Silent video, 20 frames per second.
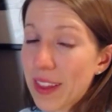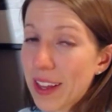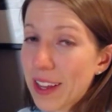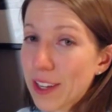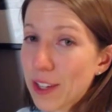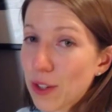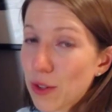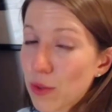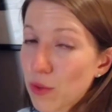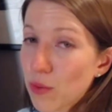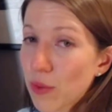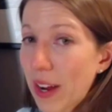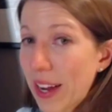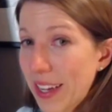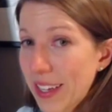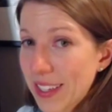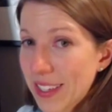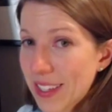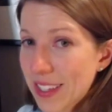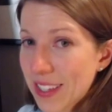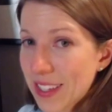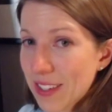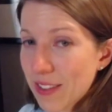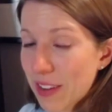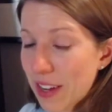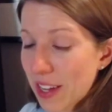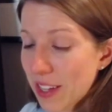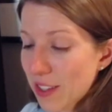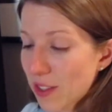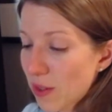they do rice,
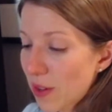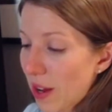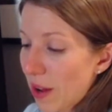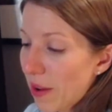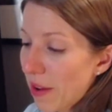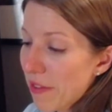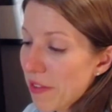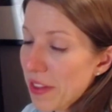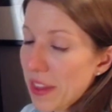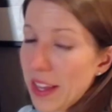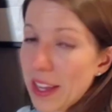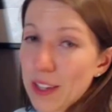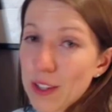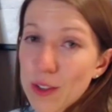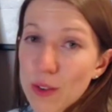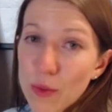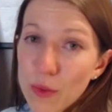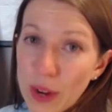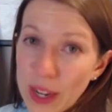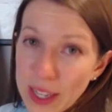right? So now everything is a